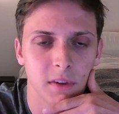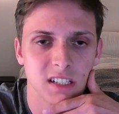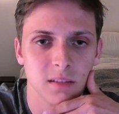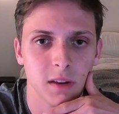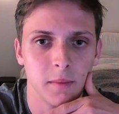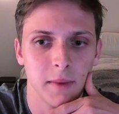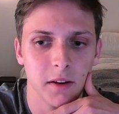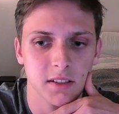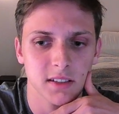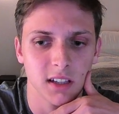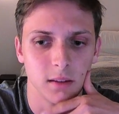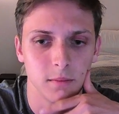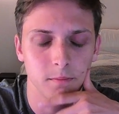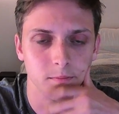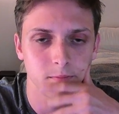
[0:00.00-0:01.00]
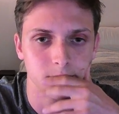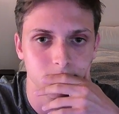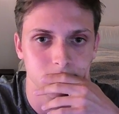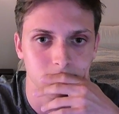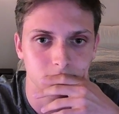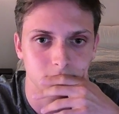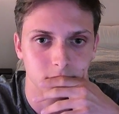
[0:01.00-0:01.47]
a mouse slip.
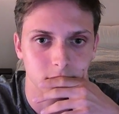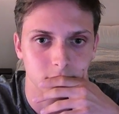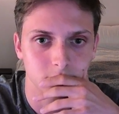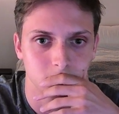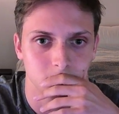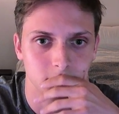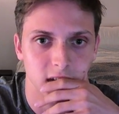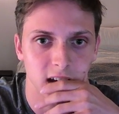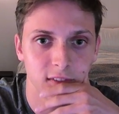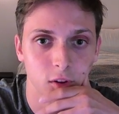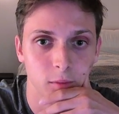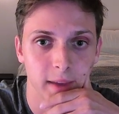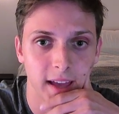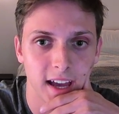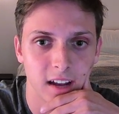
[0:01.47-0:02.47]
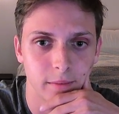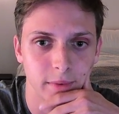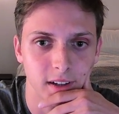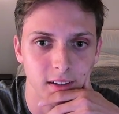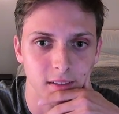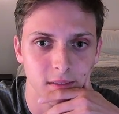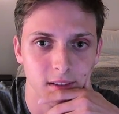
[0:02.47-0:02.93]
I feel bad,
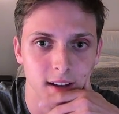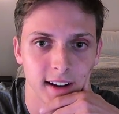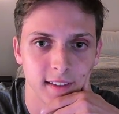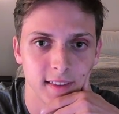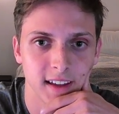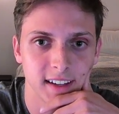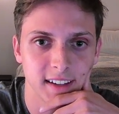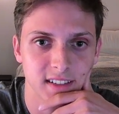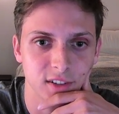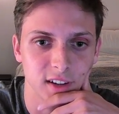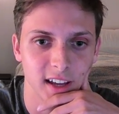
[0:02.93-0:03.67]
but I did that yesterday.